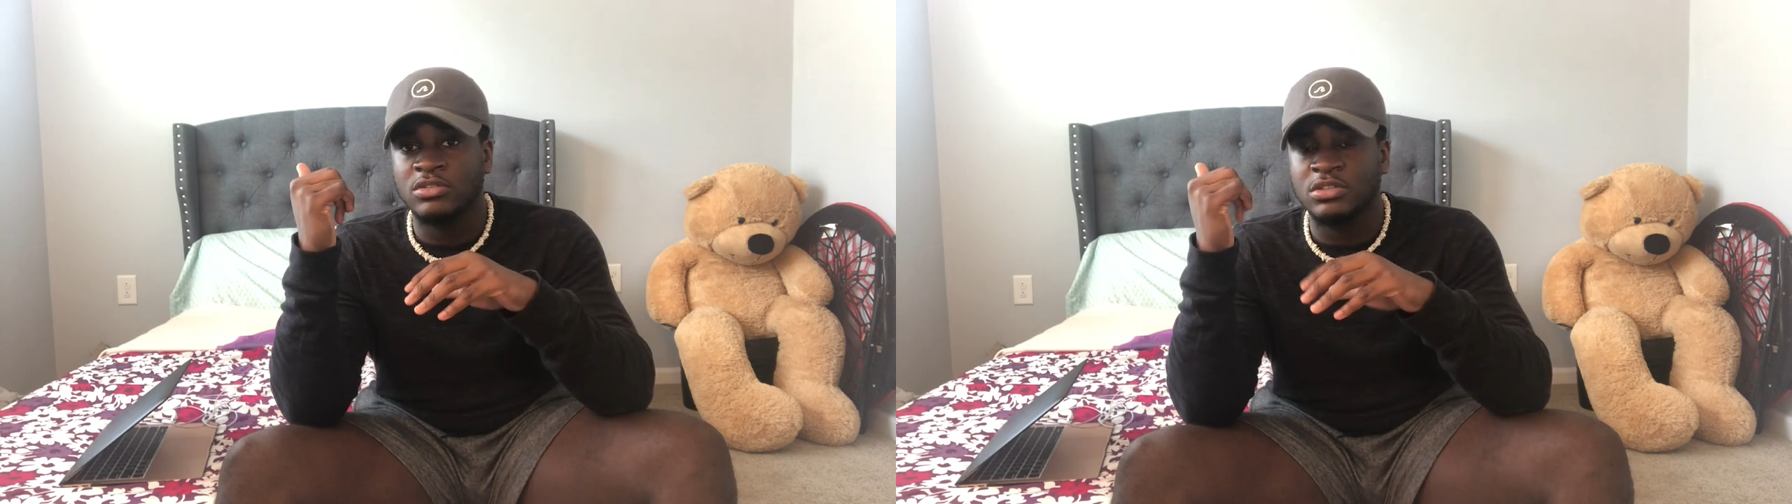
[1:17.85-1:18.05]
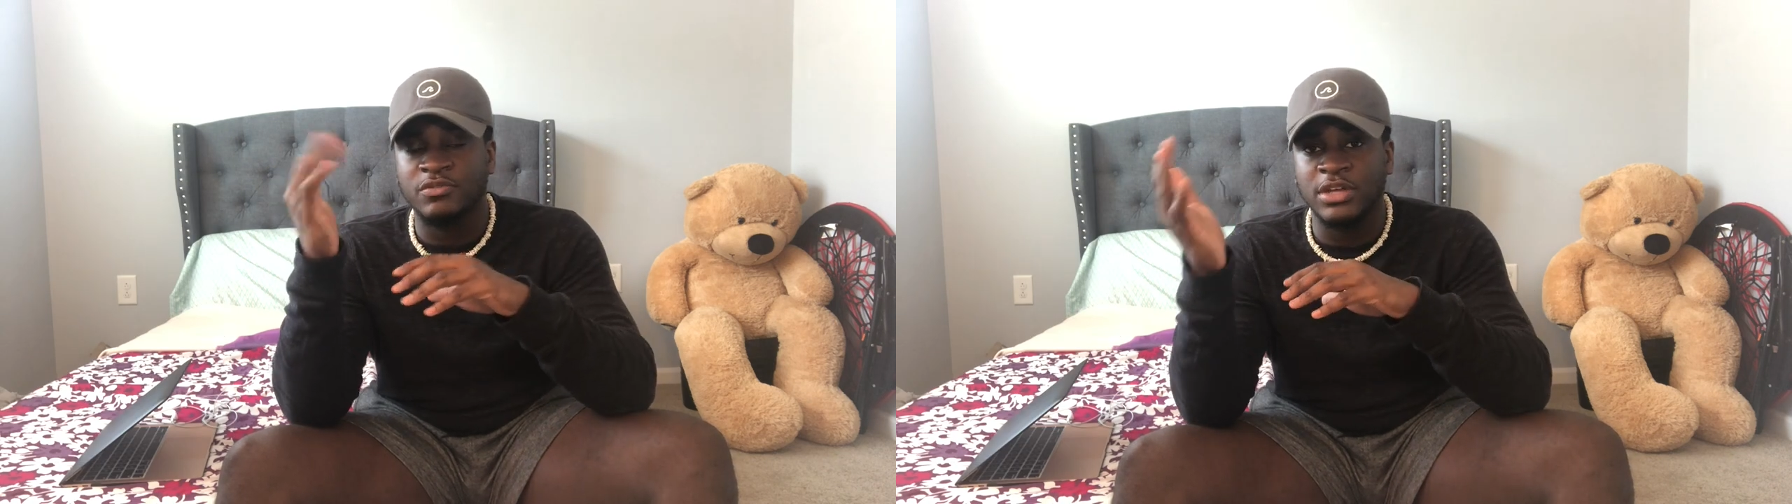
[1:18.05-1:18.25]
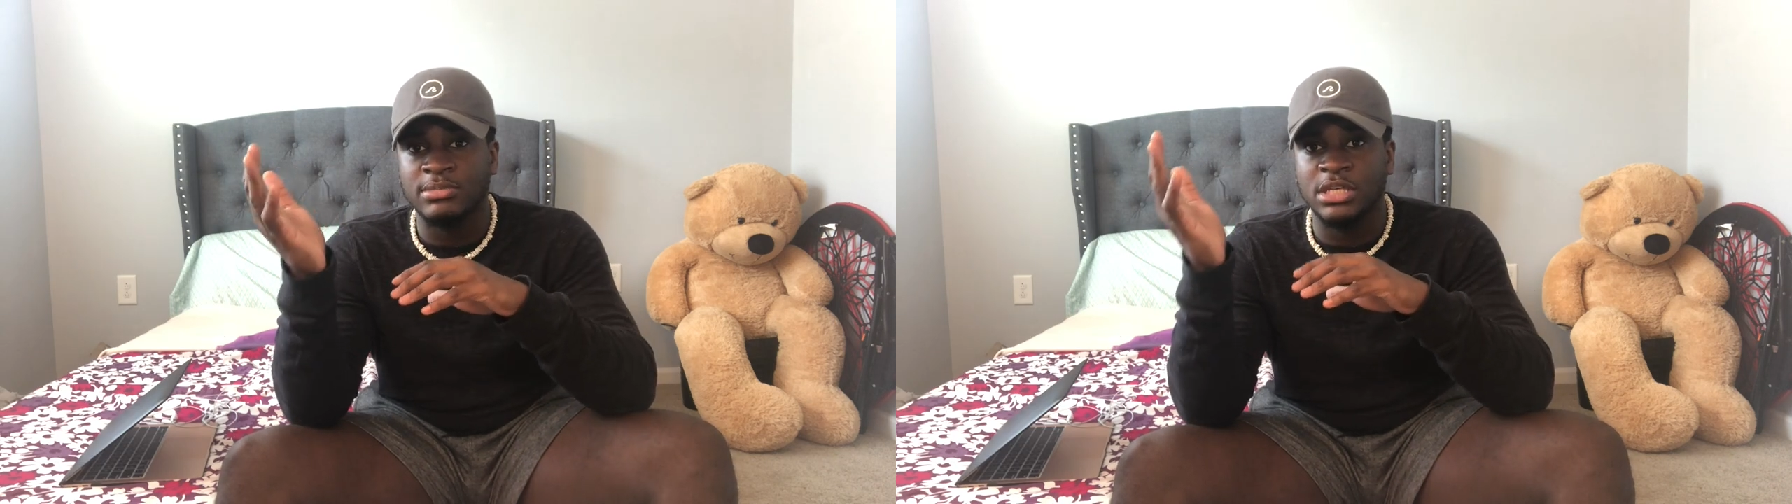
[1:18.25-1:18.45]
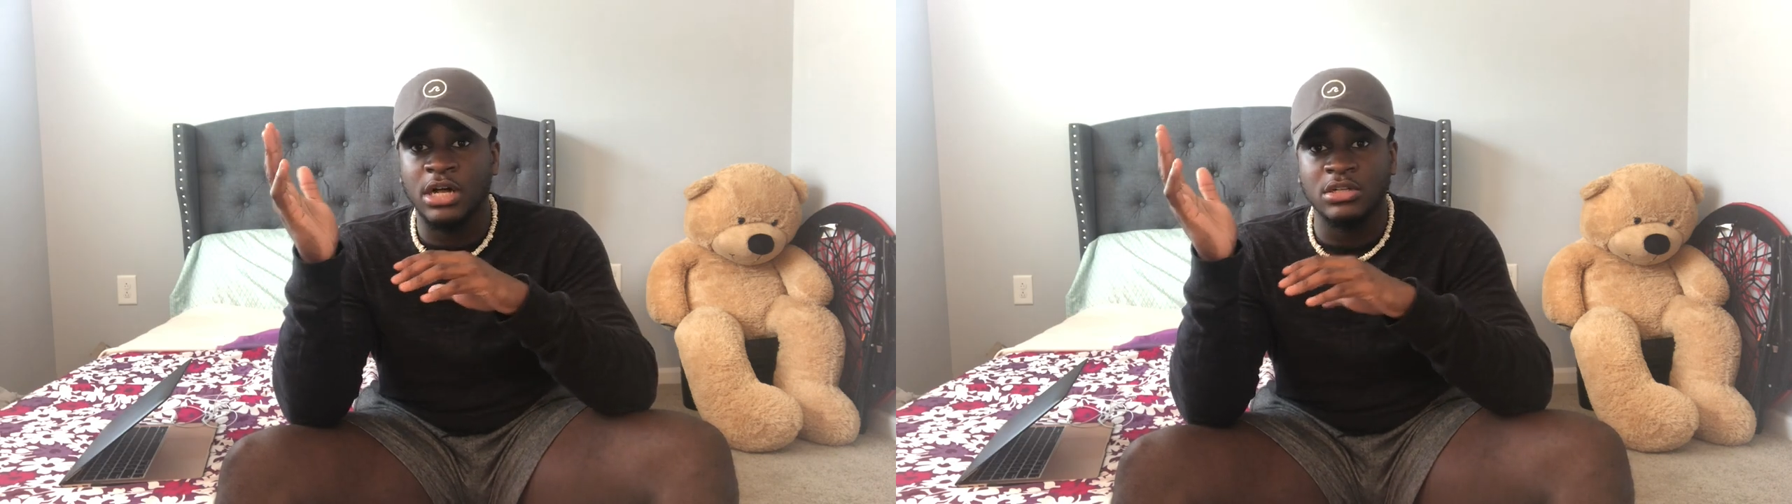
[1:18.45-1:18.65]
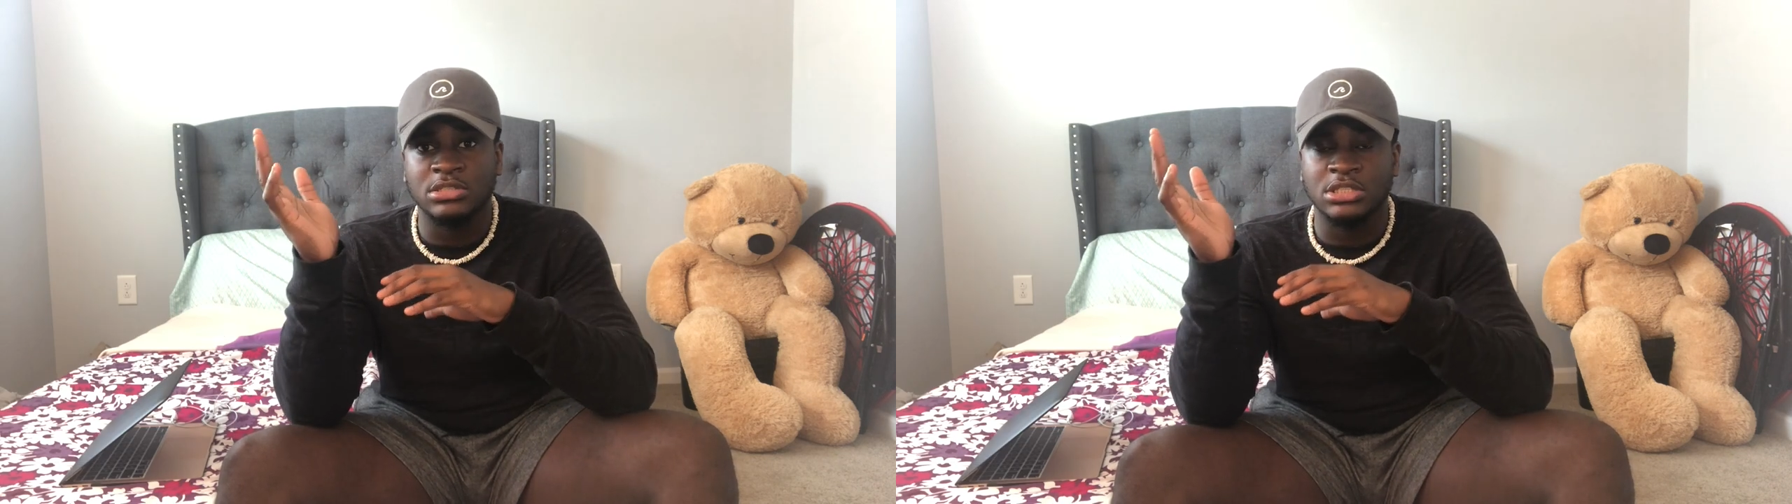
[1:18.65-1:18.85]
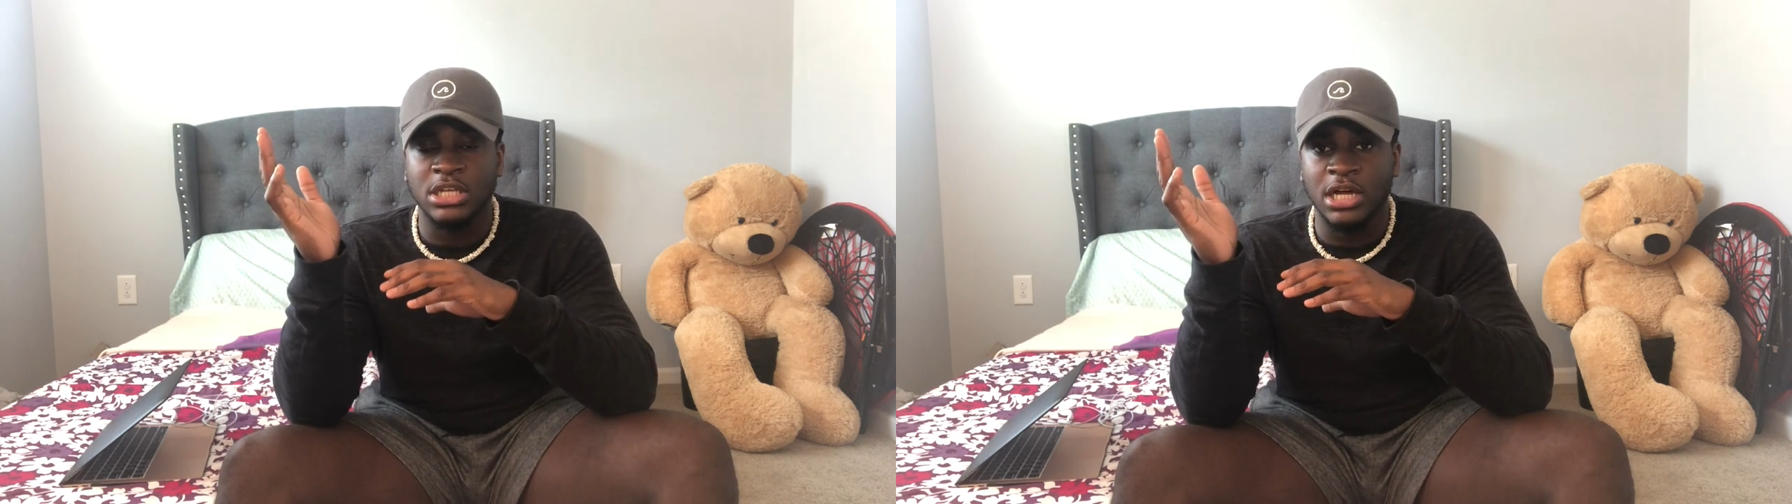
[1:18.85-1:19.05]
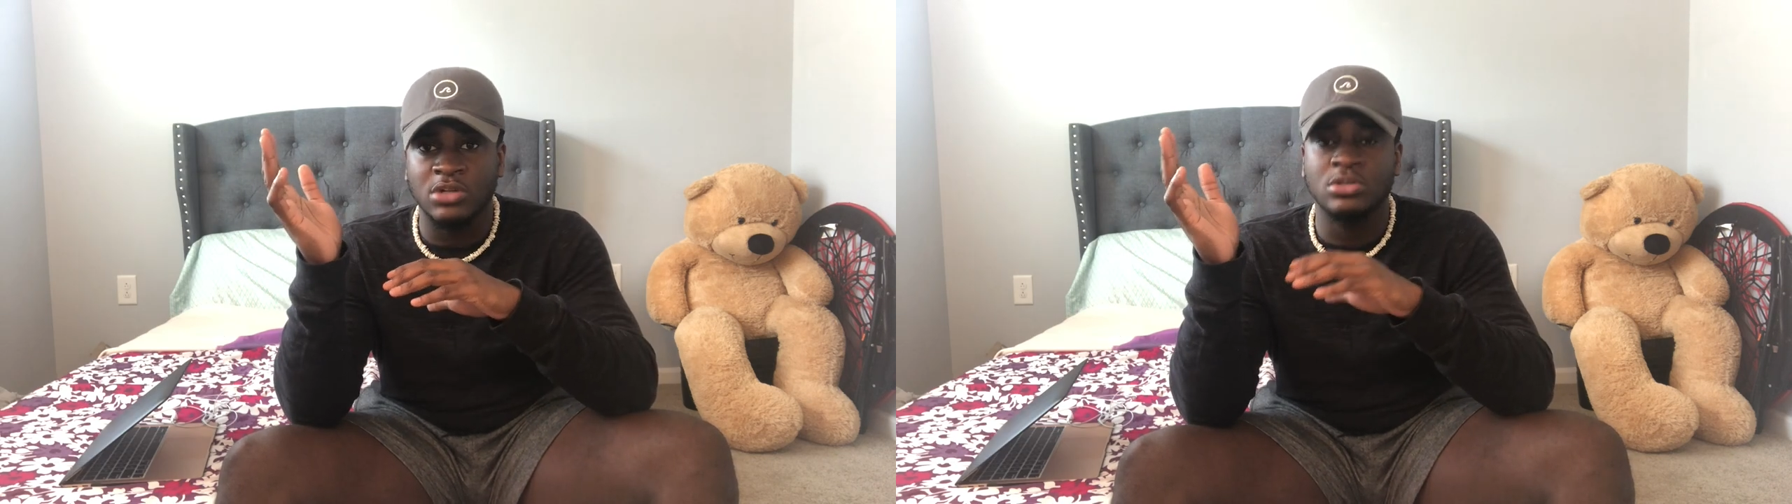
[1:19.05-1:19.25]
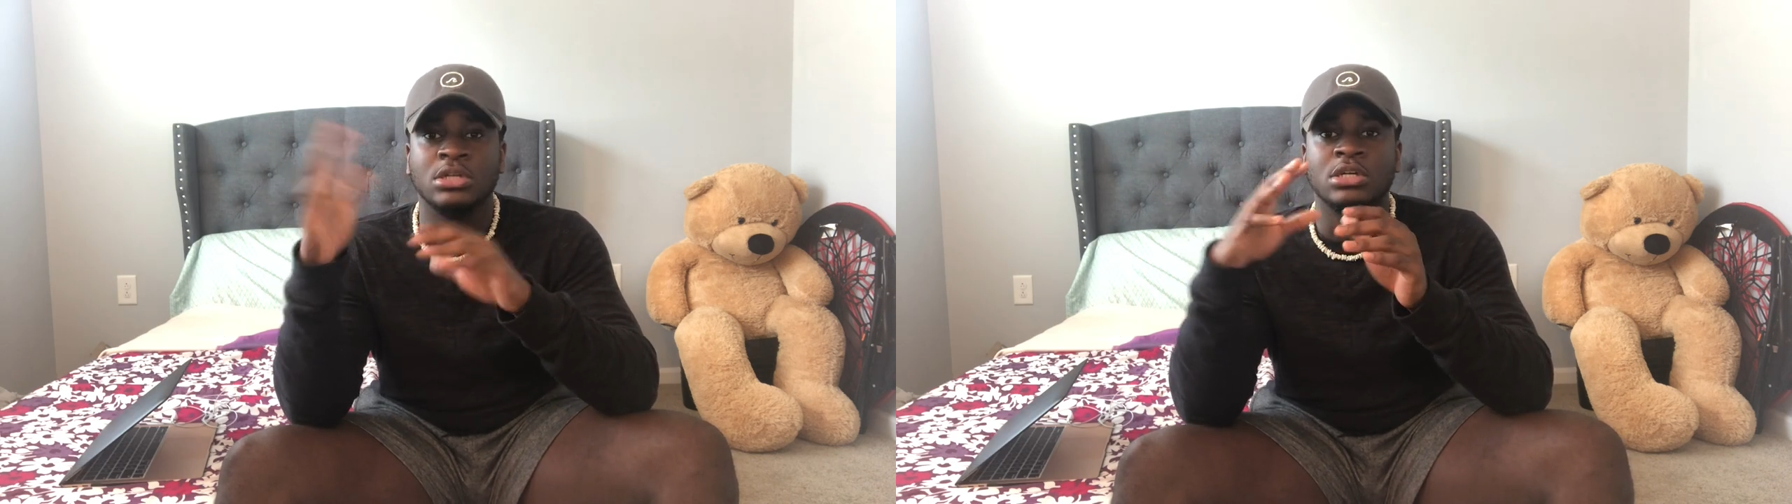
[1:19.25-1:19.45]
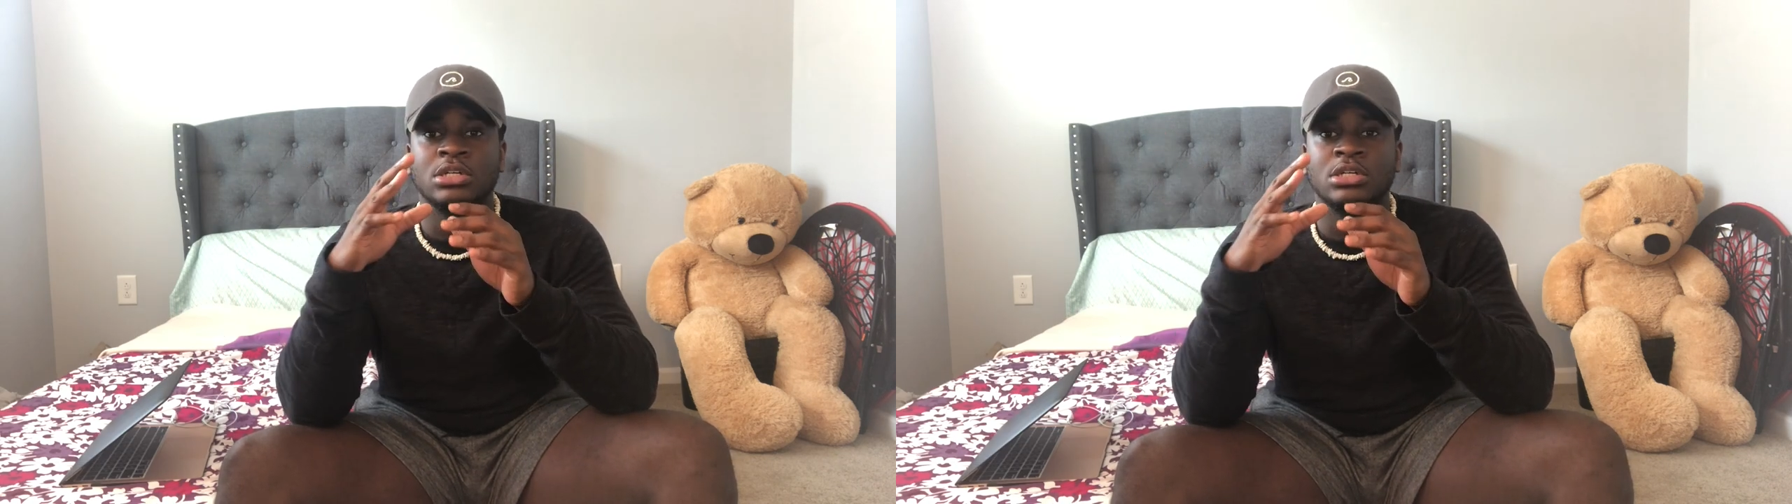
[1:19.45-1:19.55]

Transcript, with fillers: some family out in Seattle.